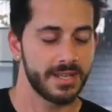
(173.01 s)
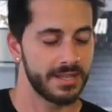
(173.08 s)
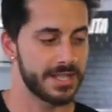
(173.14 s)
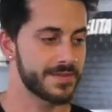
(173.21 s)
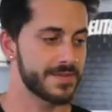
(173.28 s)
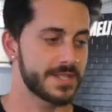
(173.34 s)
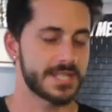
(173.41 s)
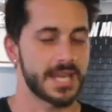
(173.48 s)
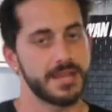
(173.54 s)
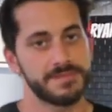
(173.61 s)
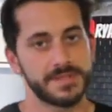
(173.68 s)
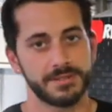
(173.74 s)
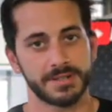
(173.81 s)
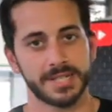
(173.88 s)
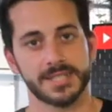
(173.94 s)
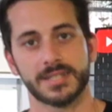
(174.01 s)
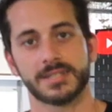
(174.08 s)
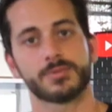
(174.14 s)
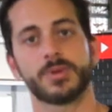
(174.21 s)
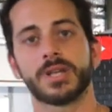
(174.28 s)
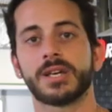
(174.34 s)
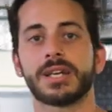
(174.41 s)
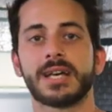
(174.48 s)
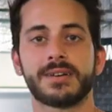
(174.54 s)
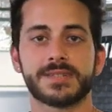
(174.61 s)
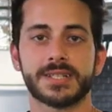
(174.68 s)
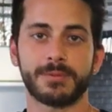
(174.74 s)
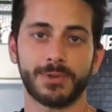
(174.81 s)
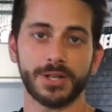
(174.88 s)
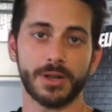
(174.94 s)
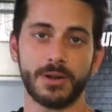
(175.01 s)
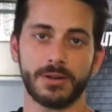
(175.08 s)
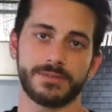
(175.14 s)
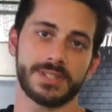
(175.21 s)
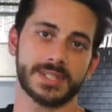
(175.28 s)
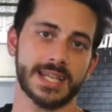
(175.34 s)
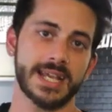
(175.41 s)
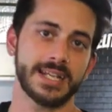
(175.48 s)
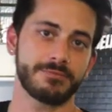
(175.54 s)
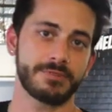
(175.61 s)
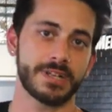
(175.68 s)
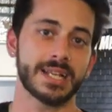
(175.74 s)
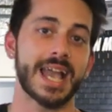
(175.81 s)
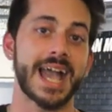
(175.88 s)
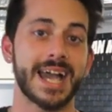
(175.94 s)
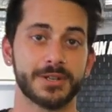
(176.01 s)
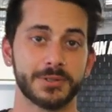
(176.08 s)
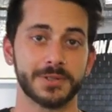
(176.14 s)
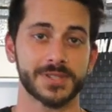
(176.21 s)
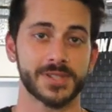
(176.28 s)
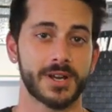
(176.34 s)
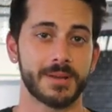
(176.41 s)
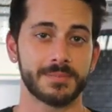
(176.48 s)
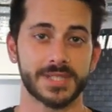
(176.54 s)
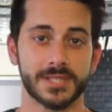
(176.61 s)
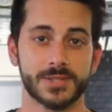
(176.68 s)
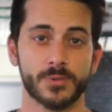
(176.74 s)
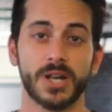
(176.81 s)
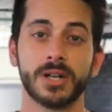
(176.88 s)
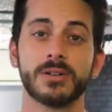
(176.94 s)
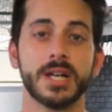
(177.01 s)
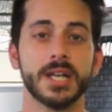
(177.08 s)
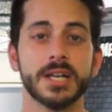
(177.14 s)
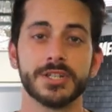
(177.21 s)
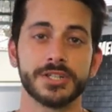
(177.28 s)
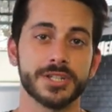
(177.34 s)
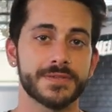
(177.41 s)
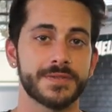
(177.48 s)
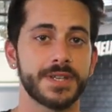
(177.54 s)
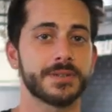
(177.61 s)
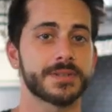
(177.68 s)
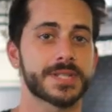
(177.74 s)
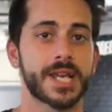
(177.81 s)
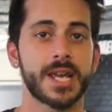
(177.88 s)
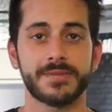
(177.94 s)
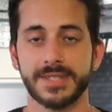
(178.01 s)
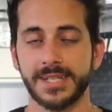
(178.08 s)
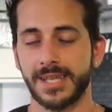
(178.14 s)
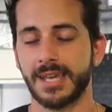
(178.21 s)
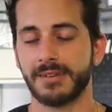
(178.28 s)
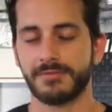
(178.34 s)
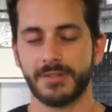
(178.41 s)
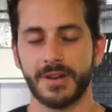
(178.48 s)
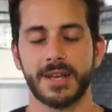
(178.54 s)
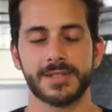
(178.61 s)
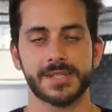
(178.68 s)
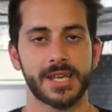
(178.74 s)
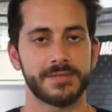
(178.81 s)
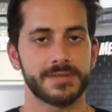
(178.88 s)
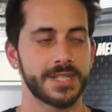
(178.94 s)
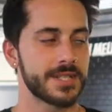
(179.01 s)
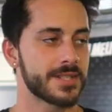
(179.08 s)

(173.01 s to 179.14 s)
That's for safety reasons. We're going to have someone on the skating rink at all times as well, just for your safety and for our safety.